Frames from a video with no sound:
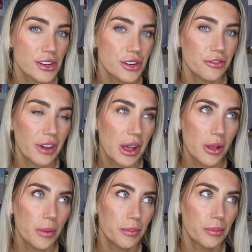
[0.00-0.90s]
actually
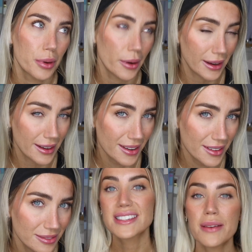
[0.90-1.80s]
feel prettier.
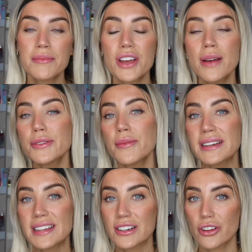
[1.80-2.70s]
Sometimes on my
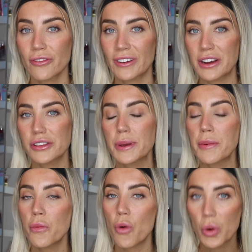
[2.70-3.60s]
TikTok videos
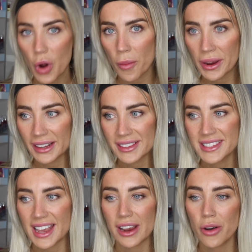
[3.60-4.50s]
people will comment and
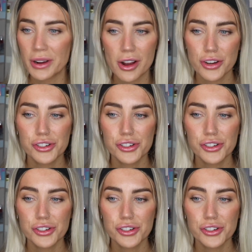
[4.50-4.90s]
say, oh my gosh,